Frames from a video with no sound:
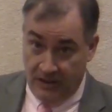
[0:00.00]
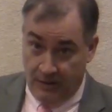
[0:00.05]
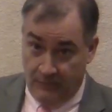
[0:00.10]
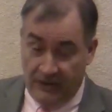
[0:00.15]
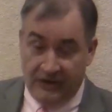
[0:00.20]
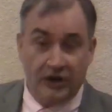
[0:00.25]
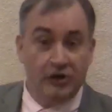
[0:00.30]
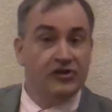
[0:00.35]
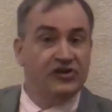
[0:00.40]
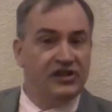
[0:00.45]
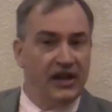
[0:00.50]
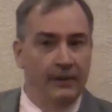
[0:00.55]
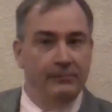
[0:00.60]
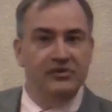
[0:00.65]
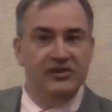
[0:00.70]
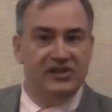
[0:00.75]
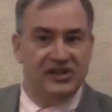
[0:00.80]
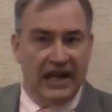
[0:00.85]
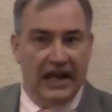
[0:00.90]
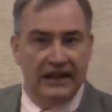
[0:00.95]
but there's
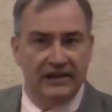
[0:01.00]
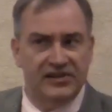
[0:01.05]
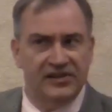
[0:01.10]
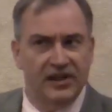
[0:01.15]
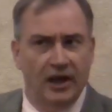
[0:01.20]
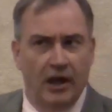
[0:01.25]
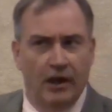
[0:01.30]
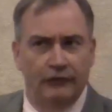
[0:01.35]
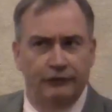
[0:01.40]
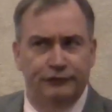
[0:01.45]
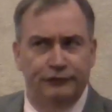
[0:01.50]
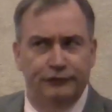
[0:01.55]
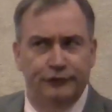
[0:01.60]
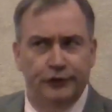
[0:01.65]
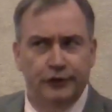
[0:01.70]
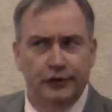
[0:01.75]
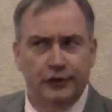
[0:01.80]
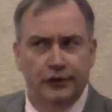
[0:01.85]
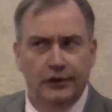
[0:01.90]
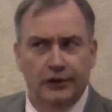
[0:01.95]
some sense of,
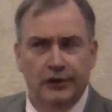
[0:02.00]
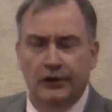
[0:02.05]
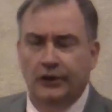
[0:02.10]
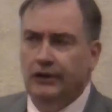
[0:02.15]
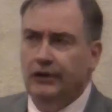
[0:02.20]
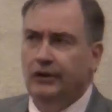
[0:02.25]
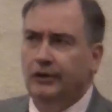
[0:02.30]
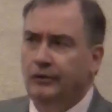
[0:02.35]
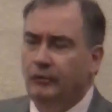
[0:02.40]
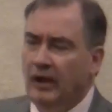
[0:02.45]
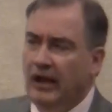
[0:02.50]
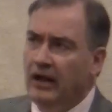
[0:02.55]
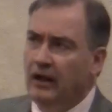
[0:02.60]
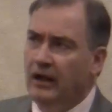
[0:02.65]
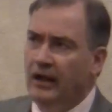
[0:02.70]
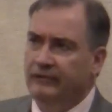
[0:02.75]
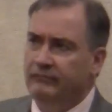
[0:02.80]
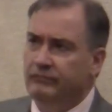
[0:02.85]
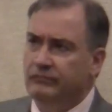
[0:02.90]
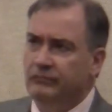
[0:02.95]

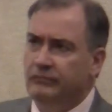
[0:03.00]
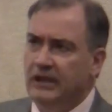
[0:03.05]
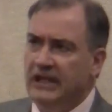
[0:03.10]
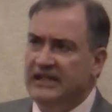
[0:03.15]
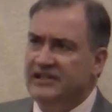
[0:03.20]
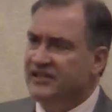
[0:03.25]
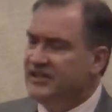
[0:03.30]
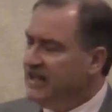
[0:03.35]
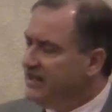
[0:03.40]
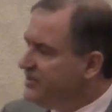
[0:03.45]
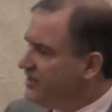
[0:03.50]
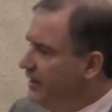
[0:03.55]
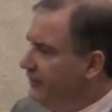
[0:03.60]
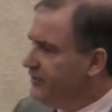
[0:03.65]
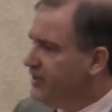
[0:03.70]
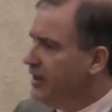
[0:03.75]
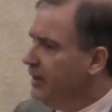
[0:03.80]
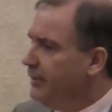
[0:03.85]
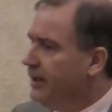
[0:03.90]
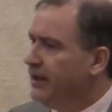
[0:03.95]
well, he said
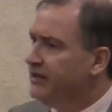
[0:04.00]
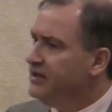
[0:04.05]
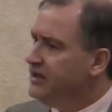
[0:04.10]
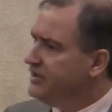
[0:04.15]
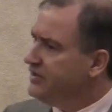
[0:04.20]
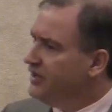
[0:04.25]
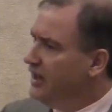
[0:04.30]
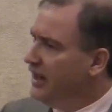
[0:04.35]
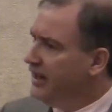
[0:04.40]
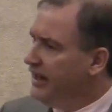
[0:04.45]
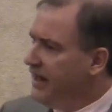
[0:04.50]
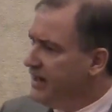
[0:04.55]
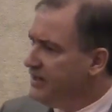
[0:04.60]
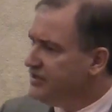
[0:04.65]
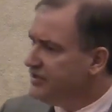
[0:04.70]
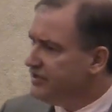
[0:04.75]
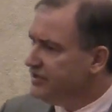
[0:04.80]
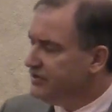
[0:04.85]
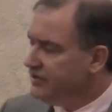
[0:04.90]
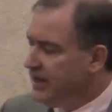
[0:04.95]
something about this, and I
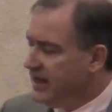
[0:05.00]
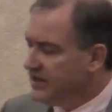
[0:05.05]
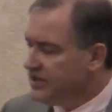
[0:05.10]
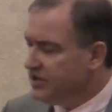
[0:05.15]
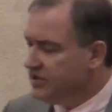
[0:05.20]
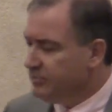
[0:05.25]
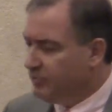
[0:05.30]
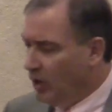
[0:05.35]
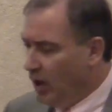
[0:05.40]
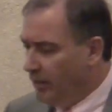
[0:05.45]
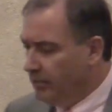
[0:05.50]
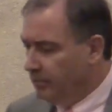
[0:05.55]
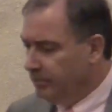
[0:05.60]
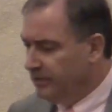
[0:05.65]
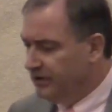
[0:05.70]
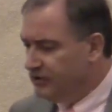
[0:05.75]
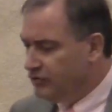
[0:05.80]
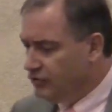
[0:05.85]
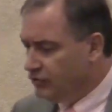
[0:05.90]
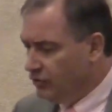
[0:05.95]
guess that's
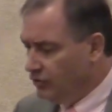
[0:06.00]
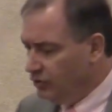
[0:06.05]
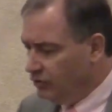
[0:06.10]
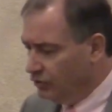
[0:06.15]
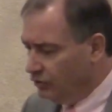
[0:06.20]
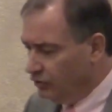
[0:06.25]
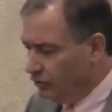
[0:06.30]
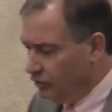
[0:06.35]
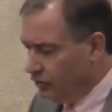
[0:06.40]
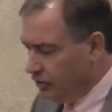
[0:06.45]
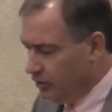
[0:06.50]
probably true.